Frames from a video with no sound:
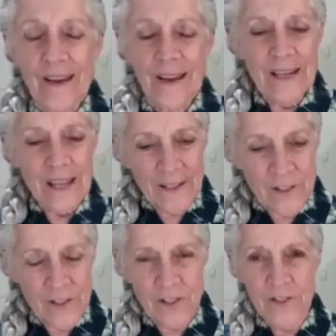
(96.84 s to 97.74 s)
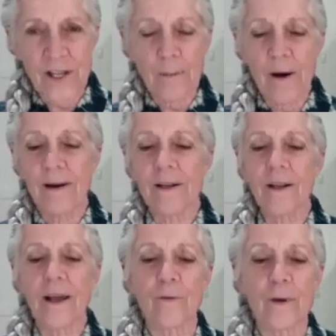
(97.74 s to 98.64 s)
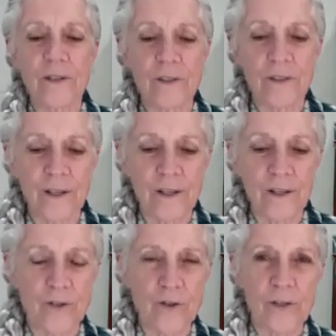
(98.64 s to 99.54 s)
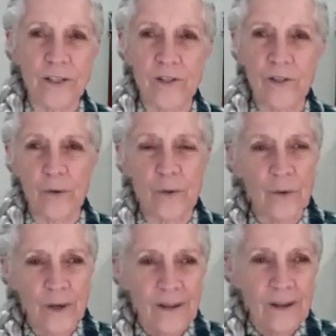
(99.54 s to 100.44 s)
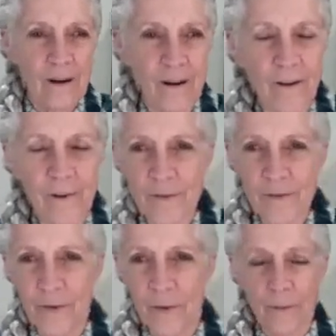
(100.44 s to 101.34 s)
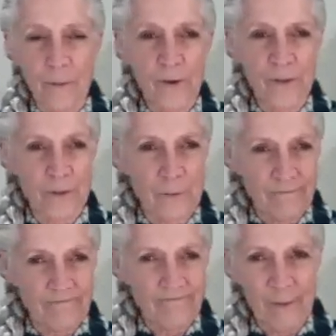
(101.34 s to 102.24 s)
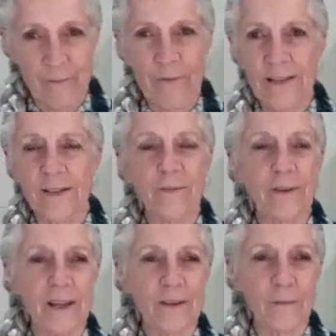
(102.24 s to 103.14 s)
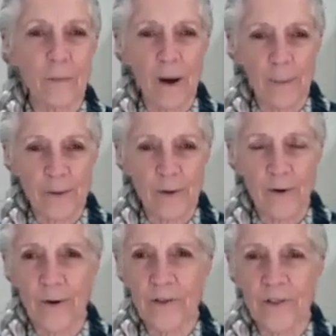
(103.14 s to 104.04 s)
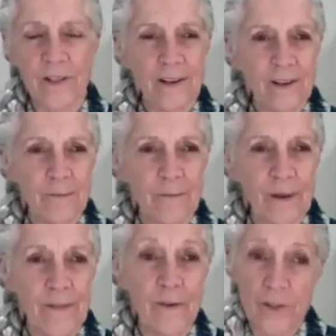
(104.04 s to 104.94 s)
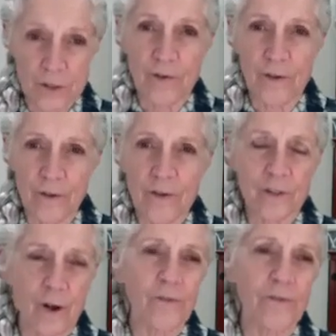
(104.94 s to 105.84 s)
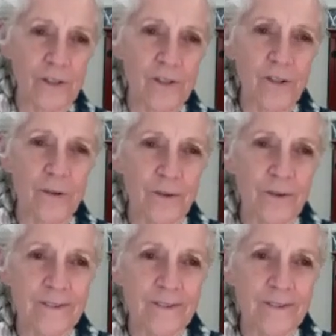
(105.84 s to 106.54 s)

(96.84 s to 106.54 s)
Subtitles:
And hence Sistema and Gracie Jiu-Jitsu are two of the most effective and popular arts, and they're the softest too.